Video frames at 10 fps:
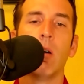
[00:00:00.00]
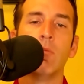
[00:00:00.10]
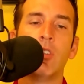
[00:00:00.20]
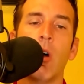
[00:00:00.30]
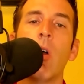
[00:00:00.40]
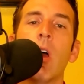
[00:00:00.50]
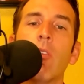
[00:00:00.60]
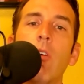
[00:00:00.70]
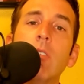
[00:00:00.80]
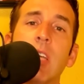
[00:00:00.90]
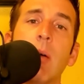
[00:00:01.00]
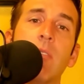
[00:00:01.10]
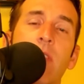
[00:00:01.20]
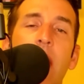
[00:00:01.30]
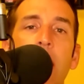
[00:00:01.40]
So those types
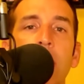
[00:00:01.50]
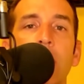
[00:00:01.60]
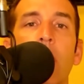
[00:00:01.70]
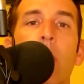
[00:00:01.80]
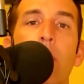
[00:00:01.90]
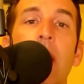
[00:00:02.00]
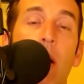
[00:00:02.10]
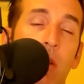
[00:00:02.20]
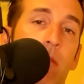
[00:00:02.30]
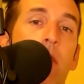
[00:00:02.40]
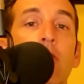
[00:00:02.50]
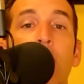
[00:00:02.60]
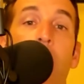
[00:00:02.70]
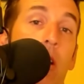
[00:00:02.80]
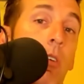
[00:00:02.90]
of things become your future
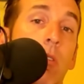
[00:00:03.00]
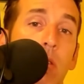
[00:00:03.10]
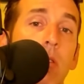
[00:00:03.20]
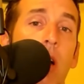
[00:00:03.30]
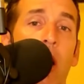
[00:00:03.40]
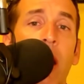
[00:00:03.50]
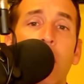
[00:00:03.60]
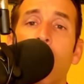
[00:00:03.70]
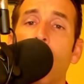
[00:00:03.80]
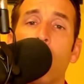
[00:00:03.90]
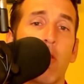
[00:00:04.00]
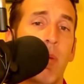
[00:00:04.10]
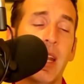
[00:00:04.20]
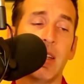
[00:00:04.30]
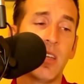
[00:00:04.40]
medical. All right. your
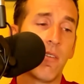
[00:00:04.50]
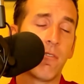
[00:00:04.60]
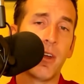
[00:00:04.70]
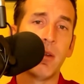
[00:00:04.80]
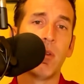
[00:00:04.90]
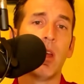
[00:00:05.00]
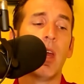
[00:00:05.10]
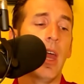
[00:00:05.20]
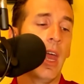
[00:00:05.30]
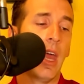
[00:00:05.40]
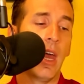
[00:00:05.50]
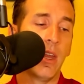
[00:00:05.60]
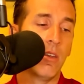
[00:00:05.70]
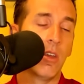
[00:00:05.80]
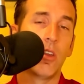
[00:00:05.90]
pain and suffering,
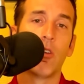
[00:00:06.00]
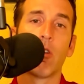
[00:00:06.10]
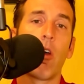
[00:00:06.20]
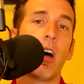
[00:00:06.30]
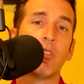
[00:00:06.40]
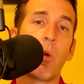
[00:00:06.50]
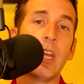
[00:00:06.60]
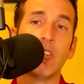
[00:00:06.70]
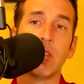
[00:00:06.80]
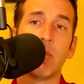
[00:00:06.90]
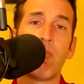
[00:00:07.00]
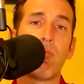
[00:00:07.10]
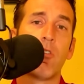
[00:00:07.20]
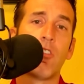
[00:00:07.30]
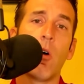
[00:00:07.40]
and your lost wages.
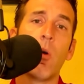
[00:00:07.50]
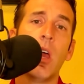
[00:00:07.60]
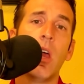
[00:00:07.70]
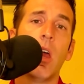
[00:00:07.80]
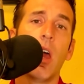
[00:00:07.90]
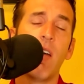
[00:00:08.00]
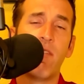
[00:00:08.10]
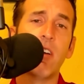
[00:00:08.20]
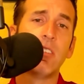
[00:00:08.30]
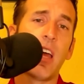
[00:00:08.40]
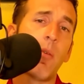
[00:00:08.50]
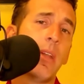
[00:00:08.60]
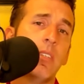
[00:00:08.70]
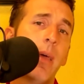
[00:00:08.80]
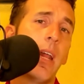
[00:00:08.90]
So a fair
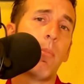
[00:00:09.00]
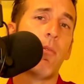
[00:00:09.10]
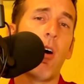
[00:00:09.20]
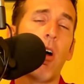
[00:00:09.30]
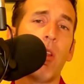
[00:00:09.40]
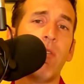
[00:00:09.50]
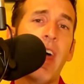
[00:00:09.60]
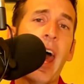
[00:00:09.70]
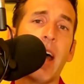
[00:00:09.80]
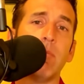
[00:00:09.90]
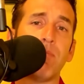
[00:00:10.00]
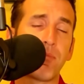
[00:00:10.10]
settlement is made up of all of that.